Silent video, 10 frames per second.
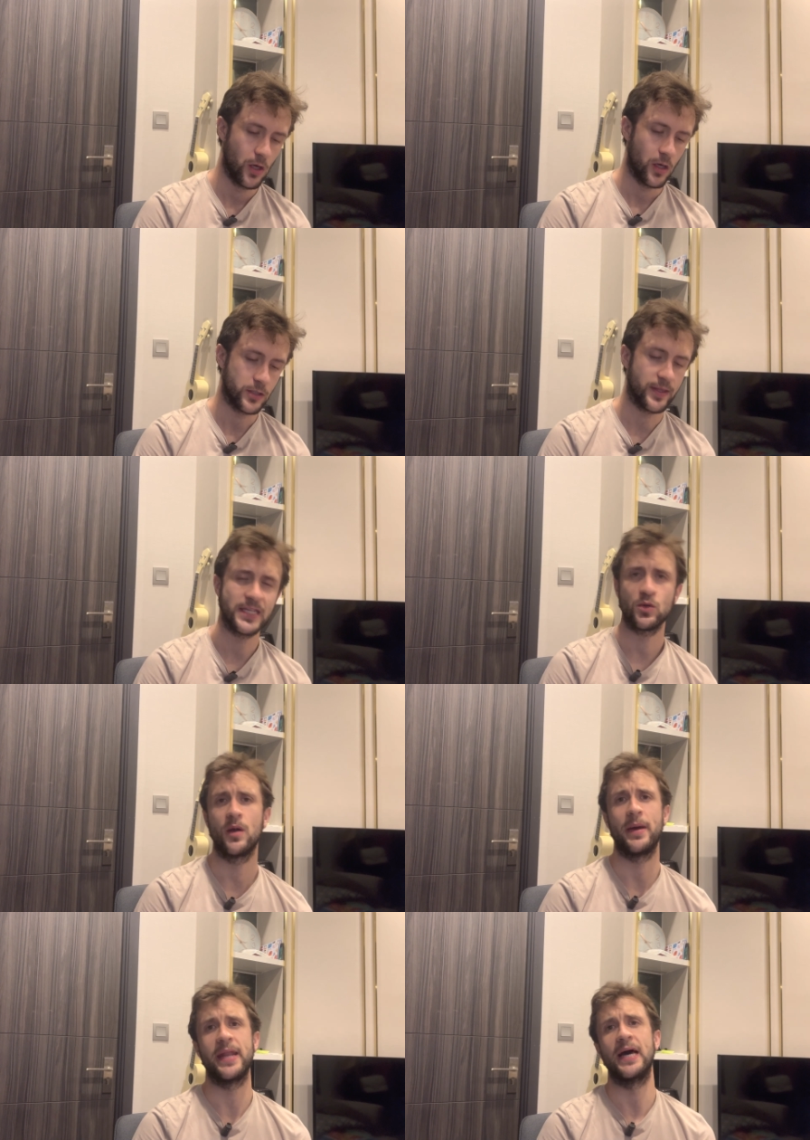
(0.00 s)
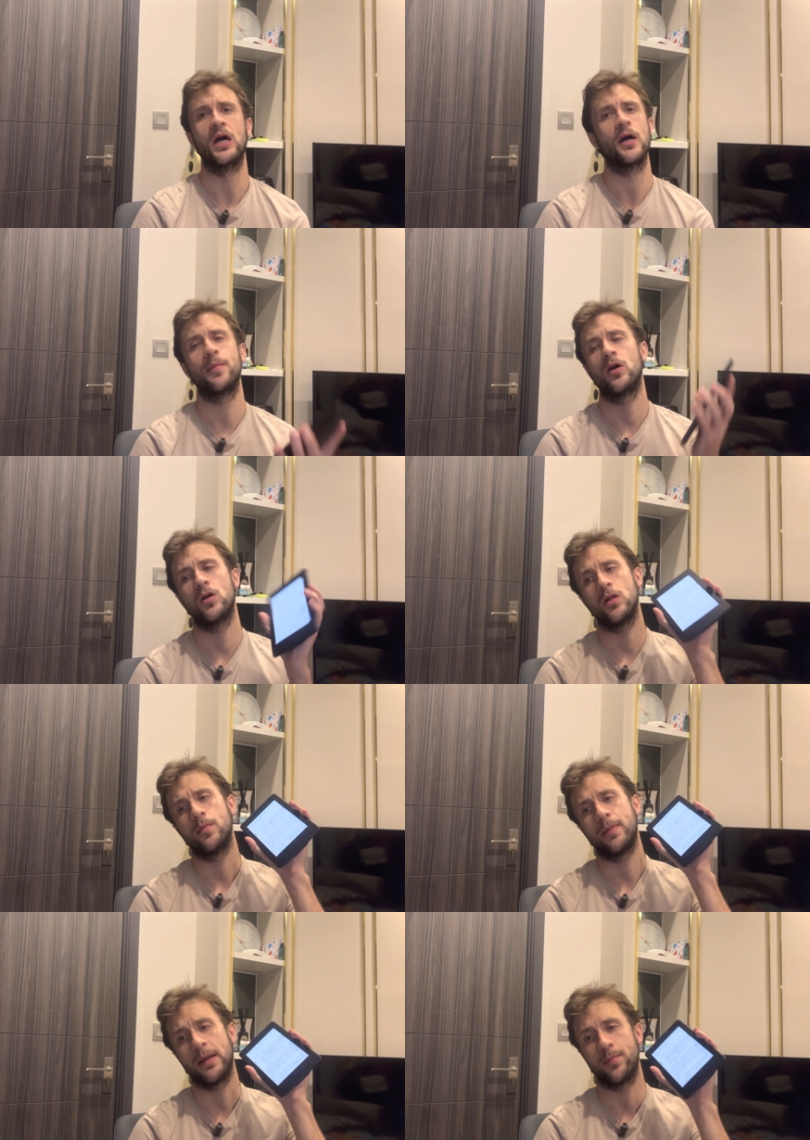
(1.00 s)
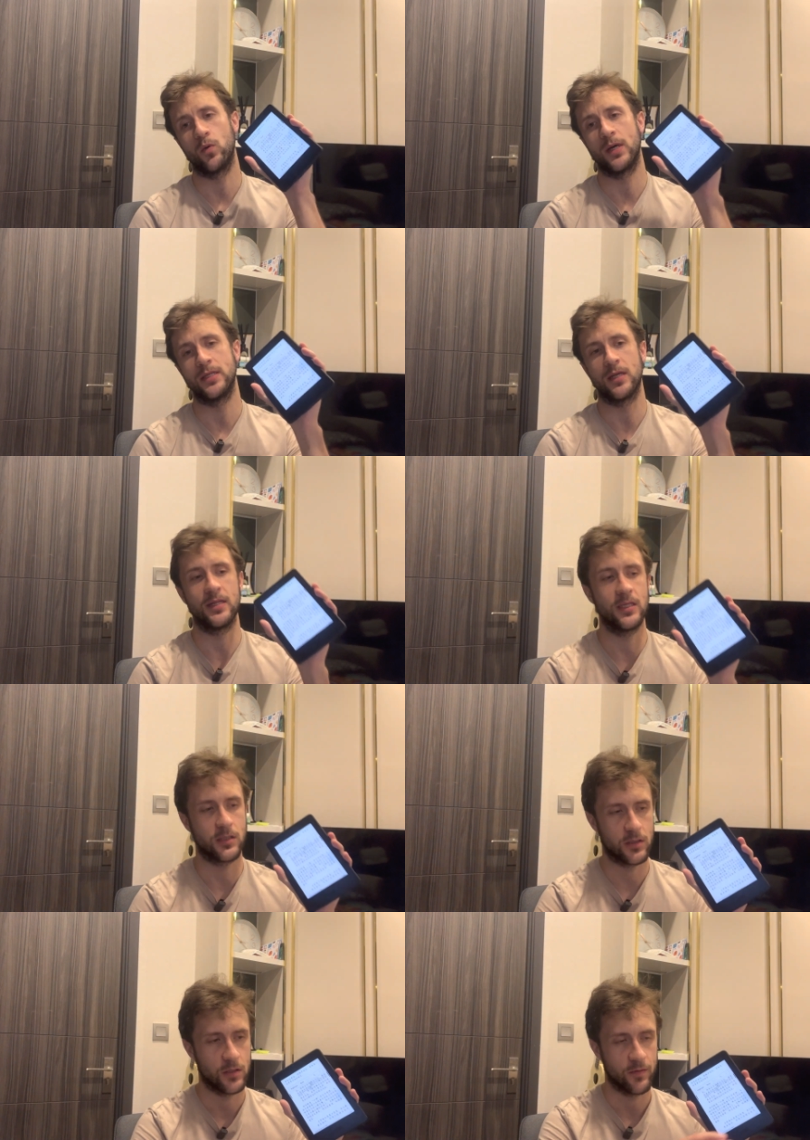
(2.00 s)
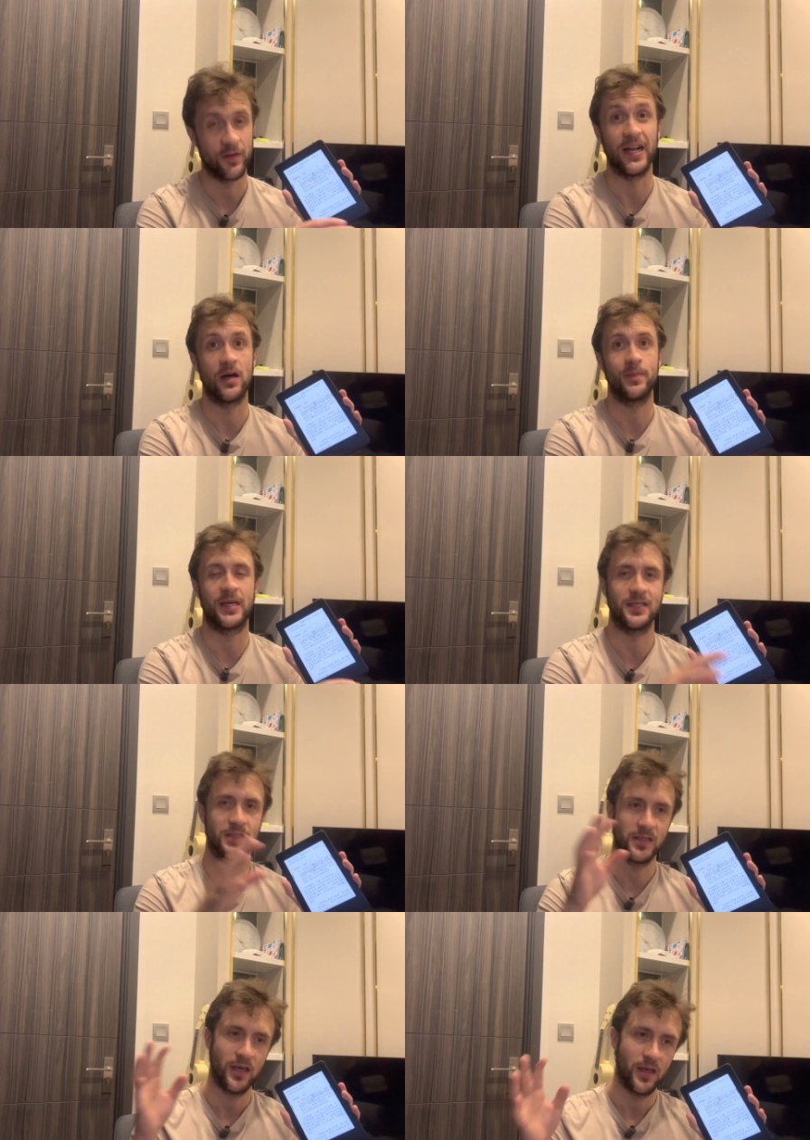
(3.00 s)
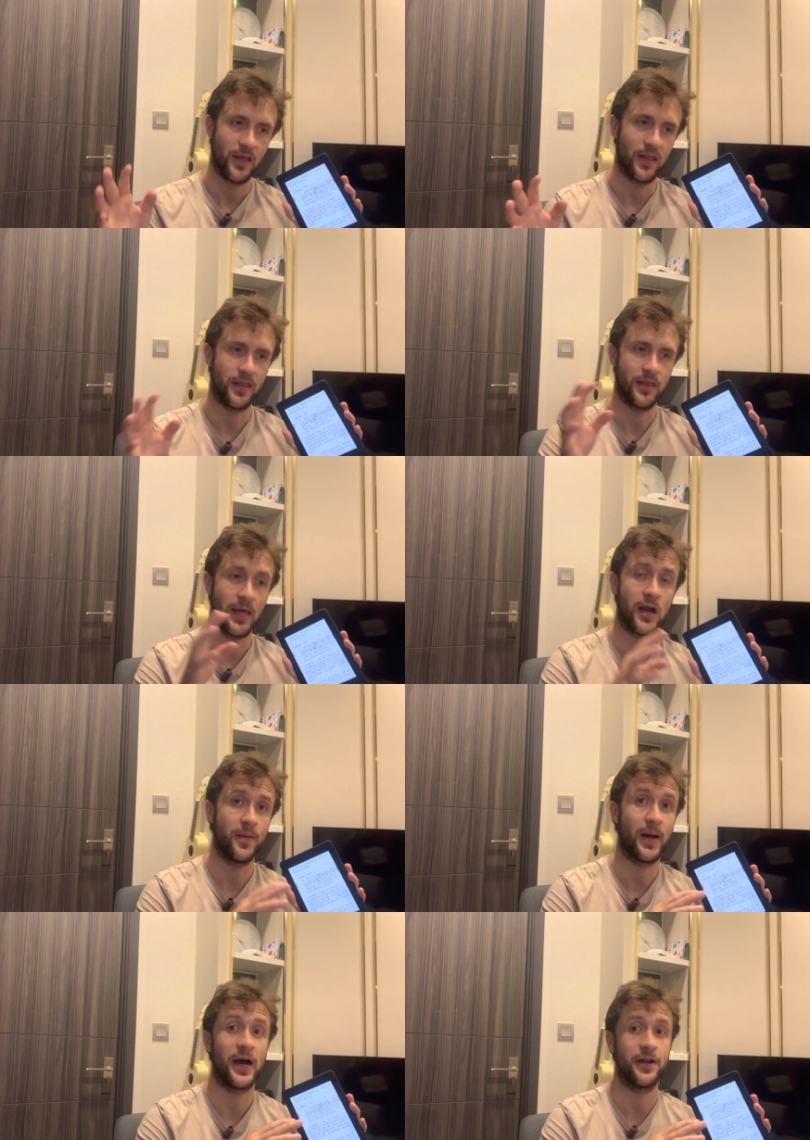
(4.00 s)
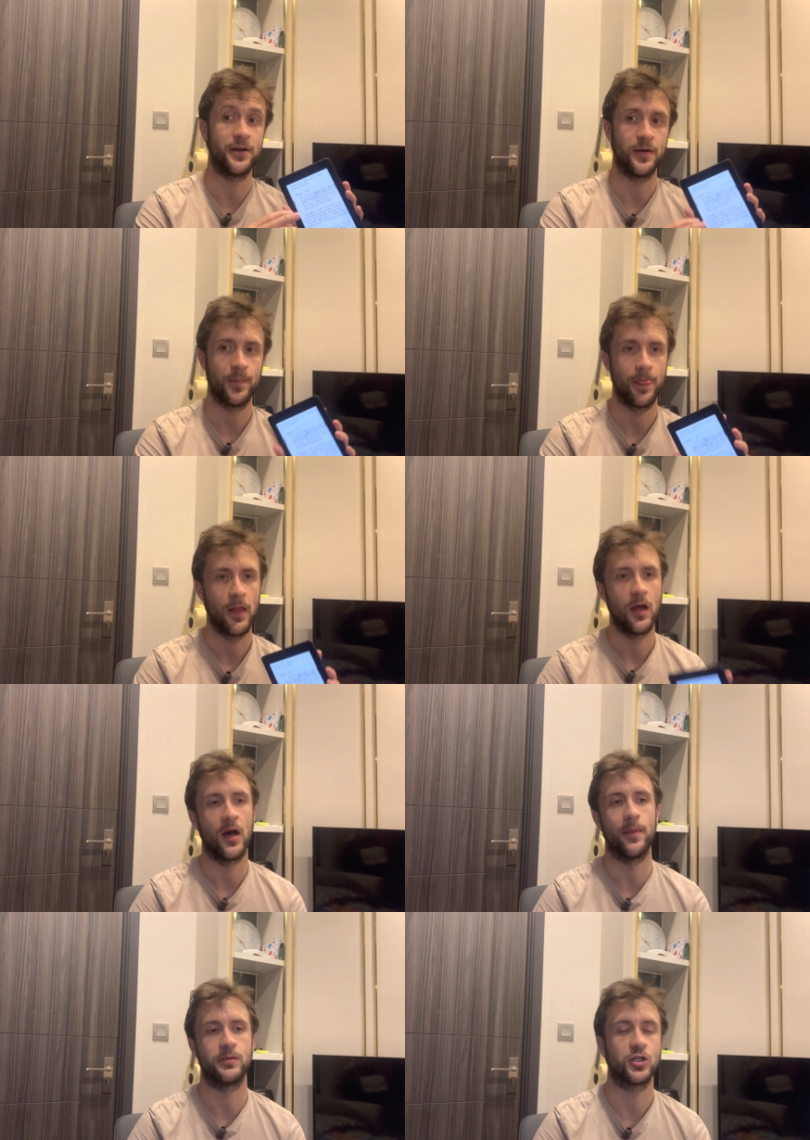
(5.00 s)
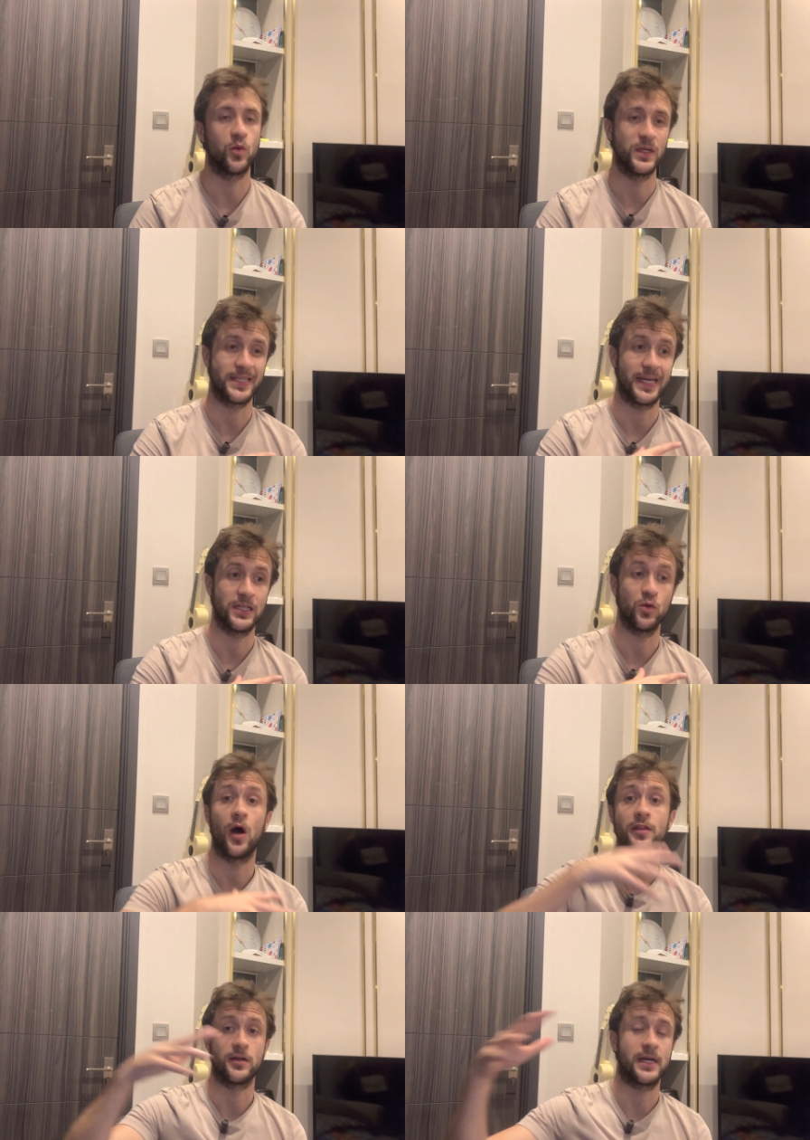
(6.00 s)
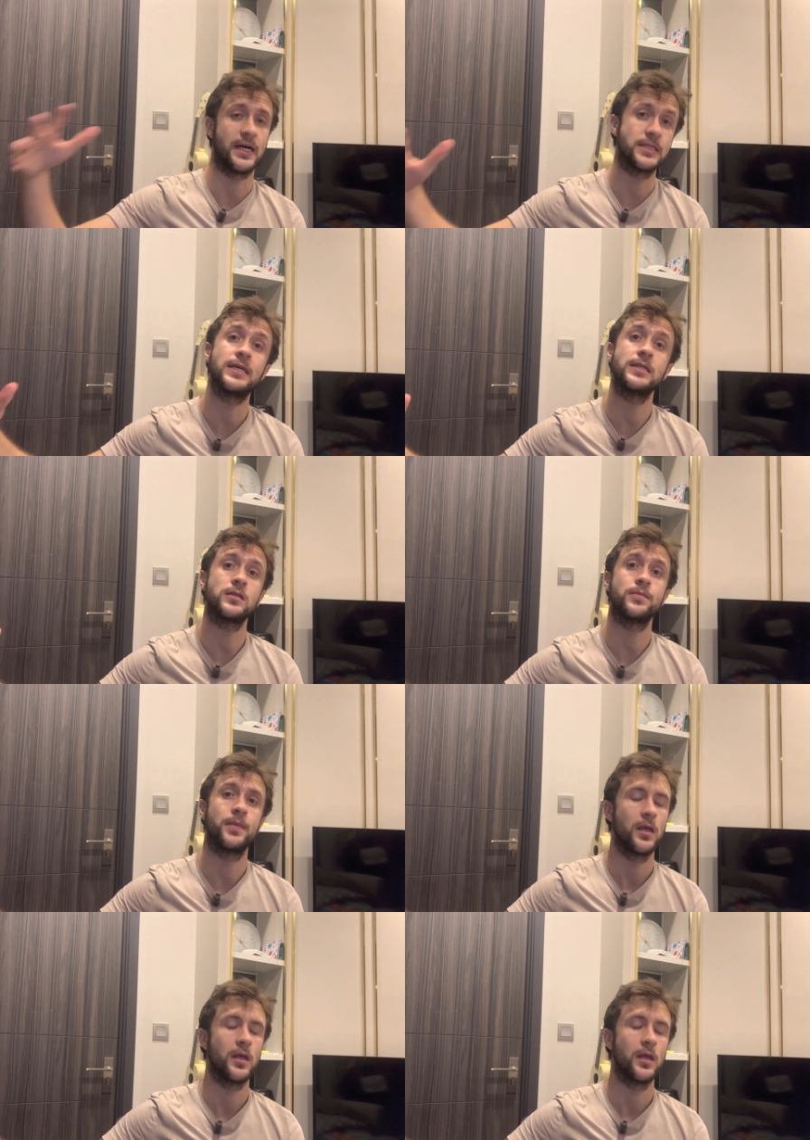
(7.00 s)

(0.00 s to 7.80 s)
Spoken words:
So that's where I'm at now. I'm all Paperwhite, at least for now, because Harry Potter, I'm sure once I get to other content,